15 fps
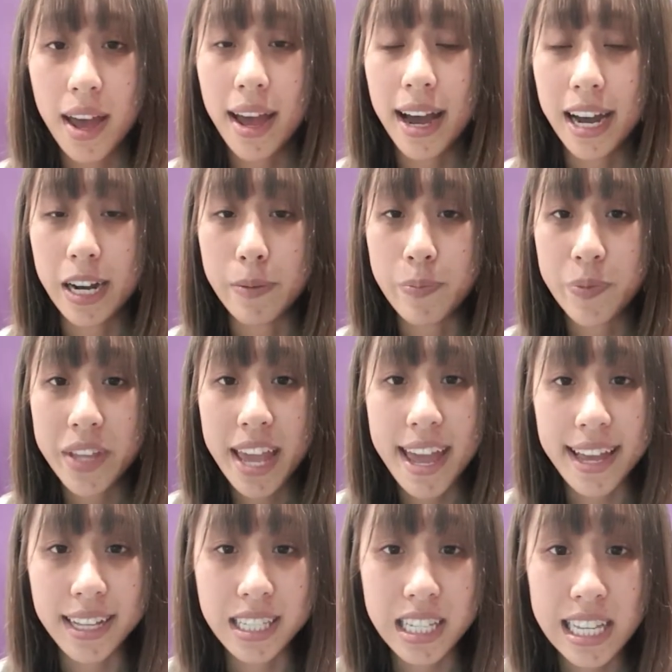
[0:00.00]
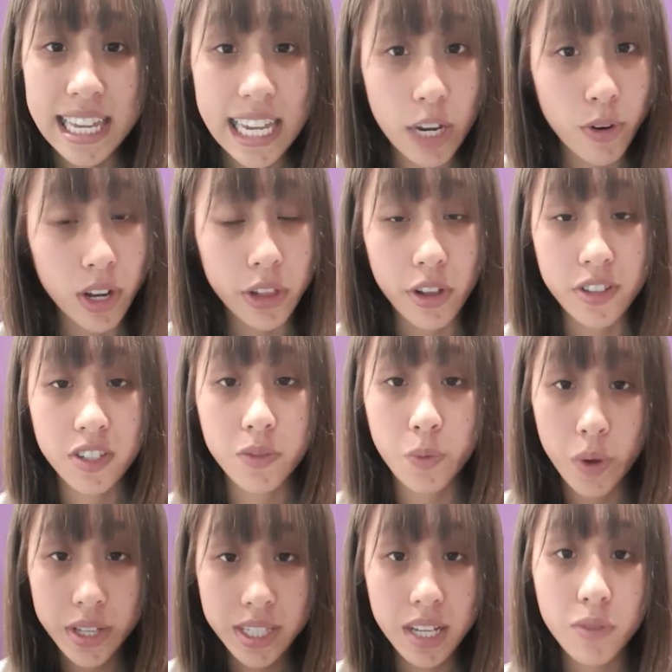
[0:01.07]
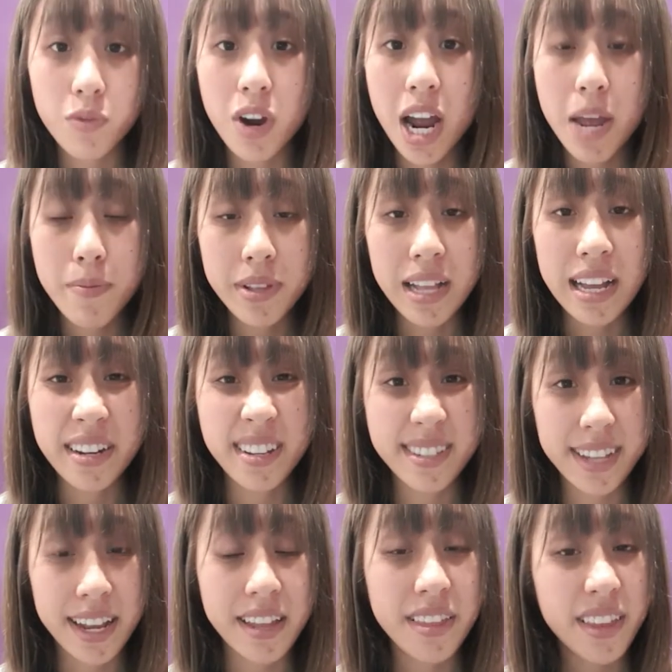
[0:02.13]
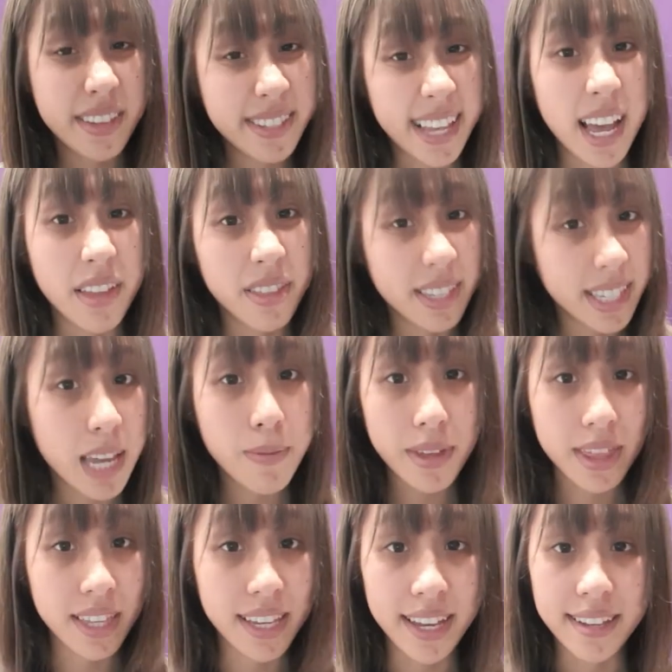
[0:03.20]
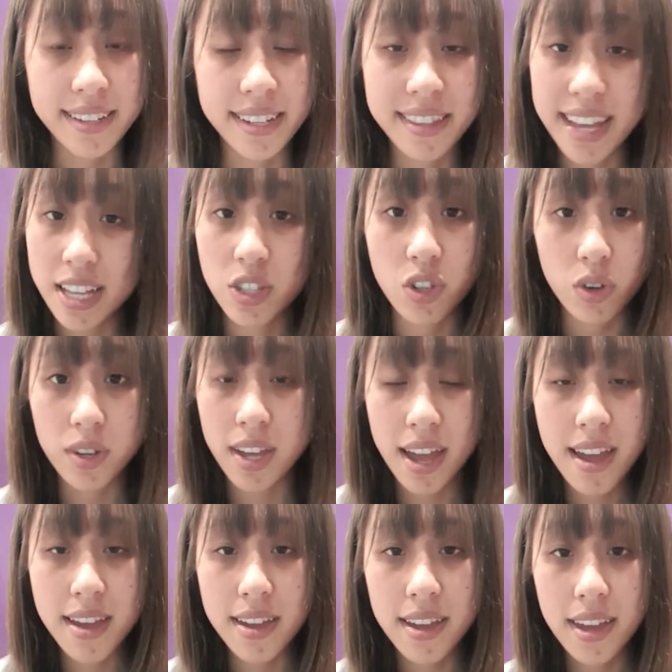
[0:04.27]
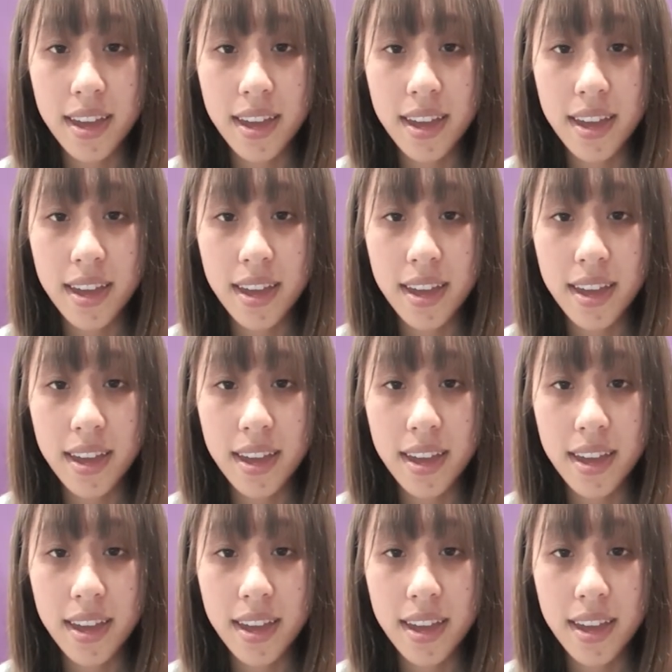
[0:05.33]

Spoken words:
and hearing lots of words that rhyme and understanding that they sound the same at the end, and that's okay.